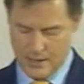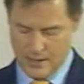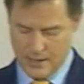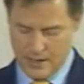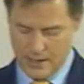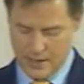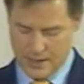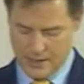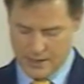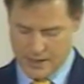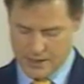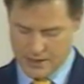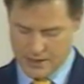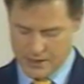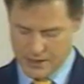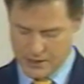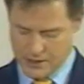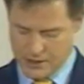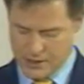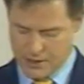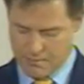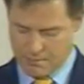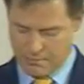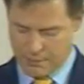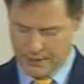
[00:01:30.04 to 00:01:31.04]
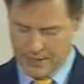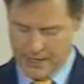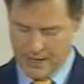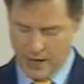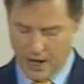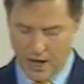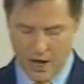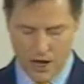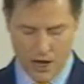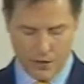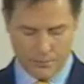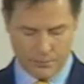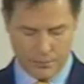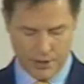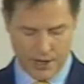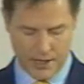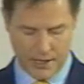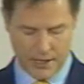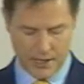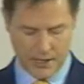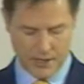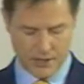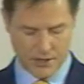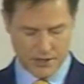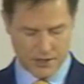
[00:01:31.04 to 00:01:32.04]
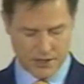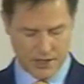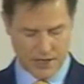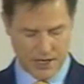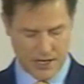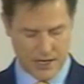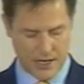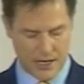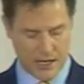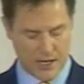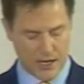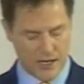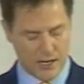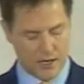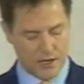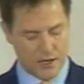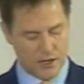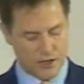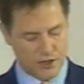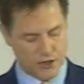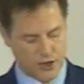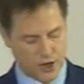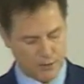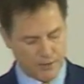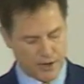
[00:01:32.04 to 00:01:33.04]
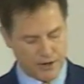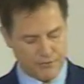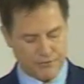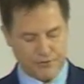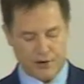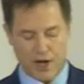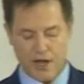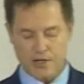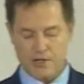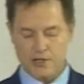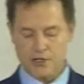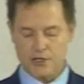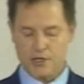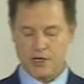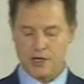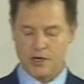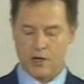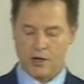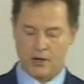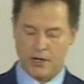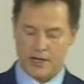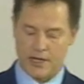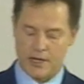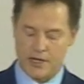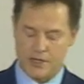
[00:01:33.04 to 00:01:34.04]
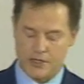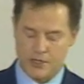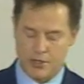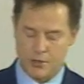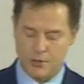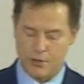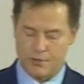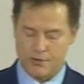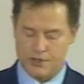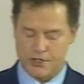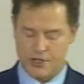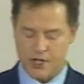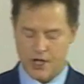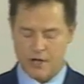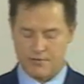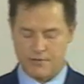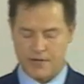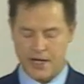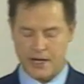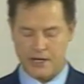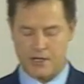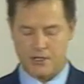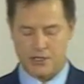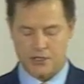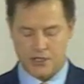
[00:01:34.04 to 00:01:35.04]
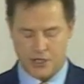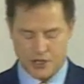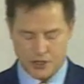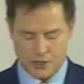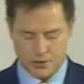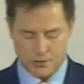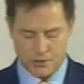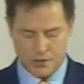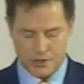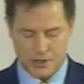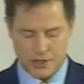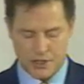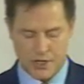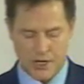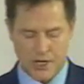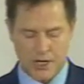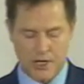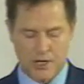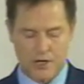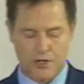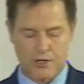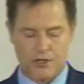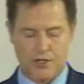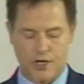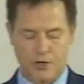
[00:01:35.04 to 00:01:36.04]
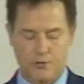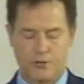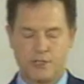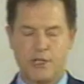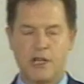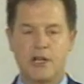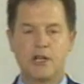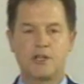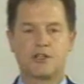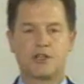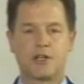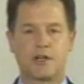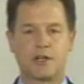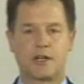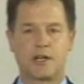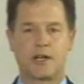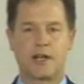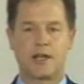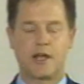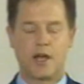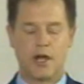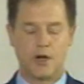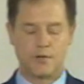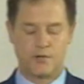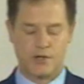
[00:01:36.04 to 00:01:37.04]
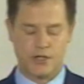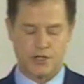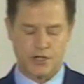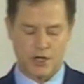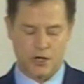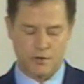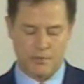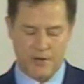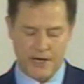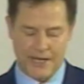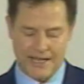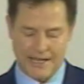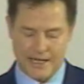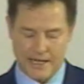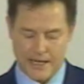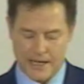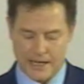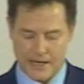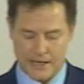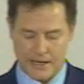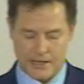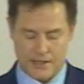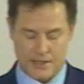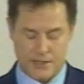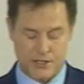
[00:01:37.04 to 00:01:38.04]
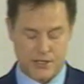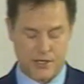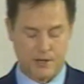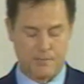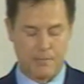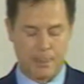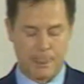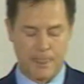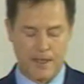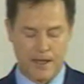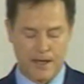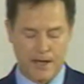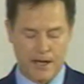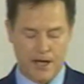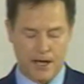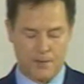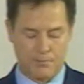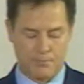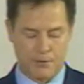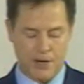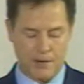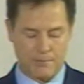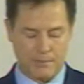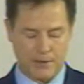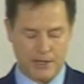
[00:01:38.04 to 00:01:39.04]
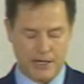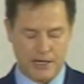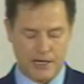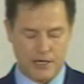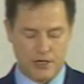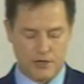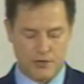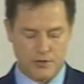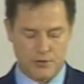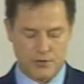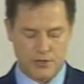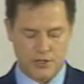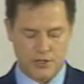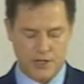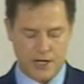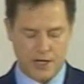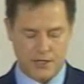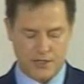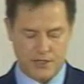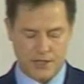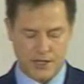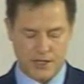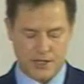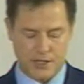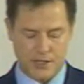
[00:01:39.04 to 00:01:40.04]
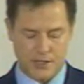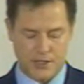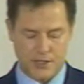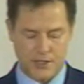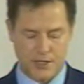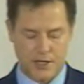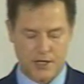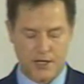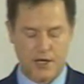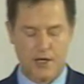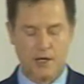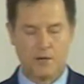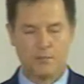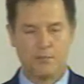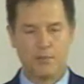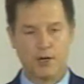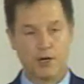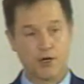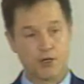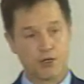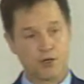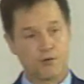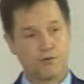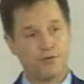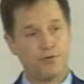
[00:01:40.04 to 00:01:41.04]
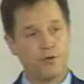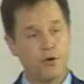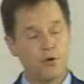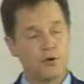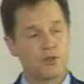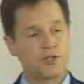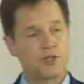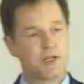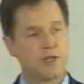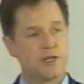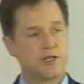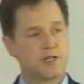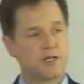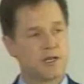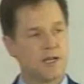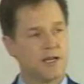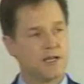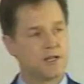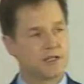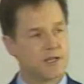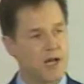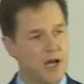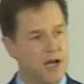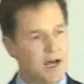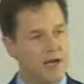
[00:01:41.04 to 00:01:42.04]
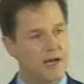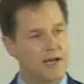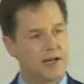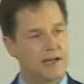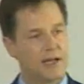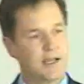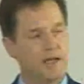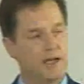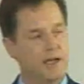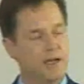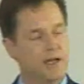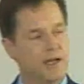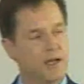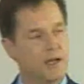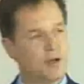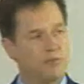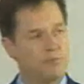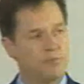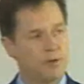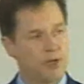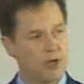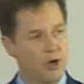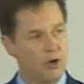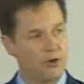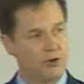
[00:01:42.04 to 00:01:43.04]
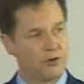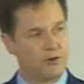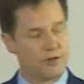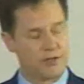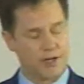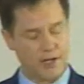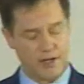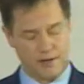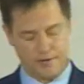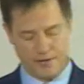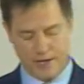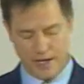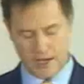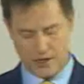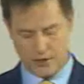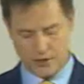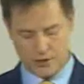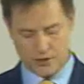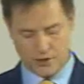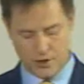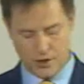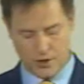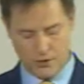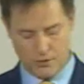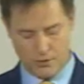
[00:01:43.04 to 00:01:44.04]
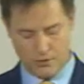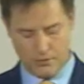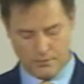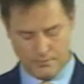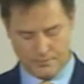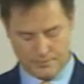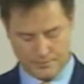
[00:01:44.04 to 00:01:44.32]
It is simply heartbreaking to see so many friends and colleagues who have served their constituents so diligently over so many years abruptly lose their seats because of forces entirely beyond their control.